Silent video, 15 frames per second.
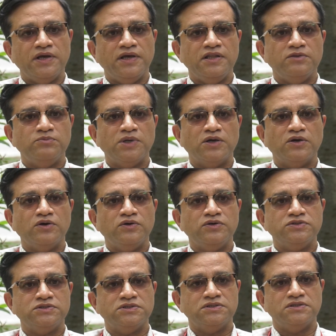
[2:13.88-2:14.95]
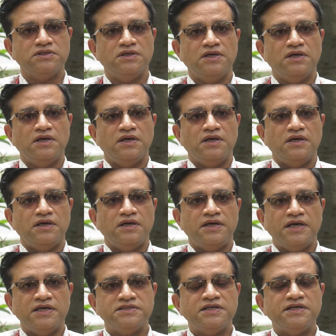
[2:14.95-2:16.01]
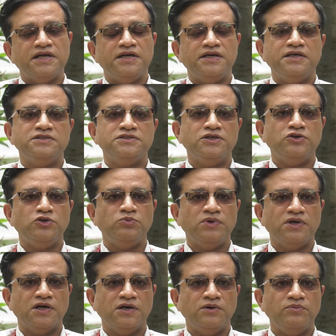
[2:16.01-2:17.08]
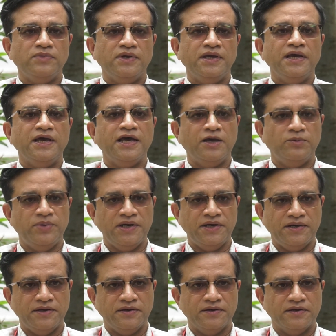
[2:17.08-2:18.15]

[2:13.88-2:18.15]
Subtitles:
health because it has a tendency to become a habit,